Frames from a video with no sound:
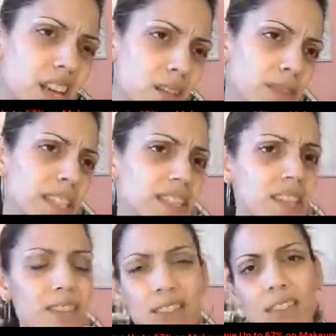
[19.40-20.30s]
damn
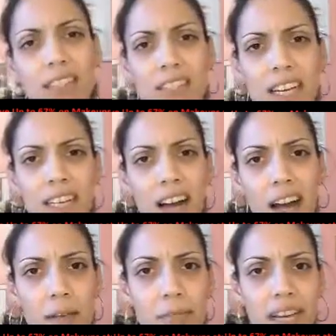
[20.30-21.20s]
Lisa, you look like a
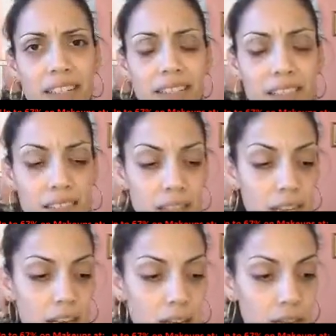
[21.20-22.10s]
hot mess.
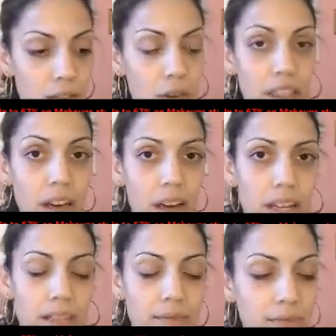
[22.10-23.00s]
So I
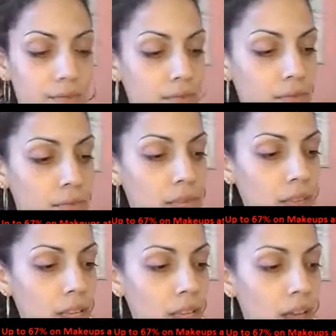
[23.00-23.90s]
thought
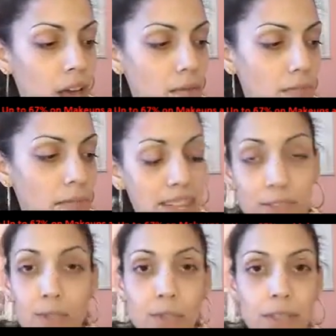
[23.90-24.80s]

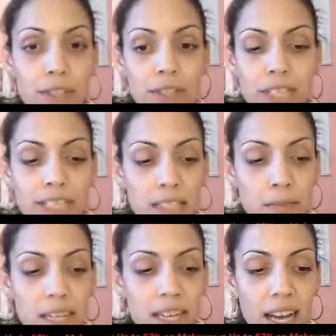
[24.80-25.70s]
my tutorial is
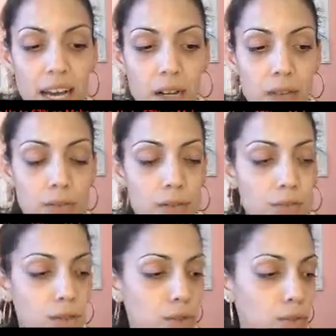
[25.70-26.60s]
going to be how
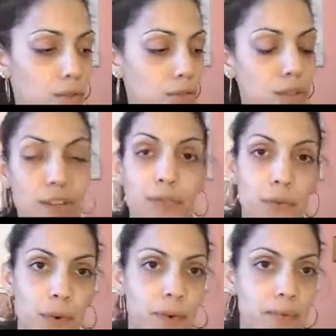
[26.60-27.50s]
to
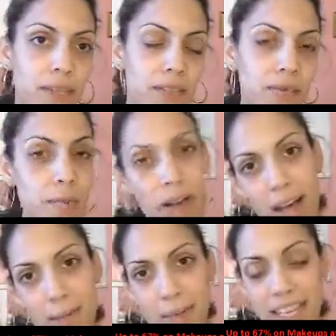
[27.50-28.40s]
transform from a
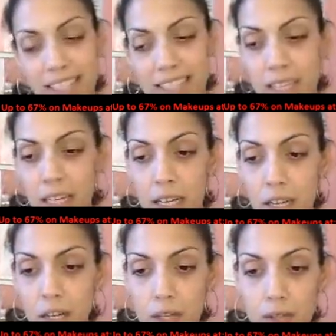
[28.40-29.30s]
hot mess
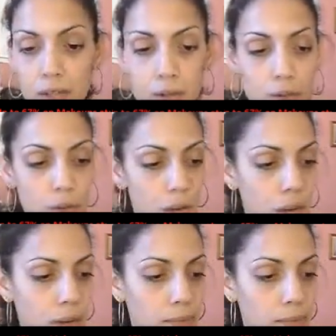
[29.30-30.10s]
to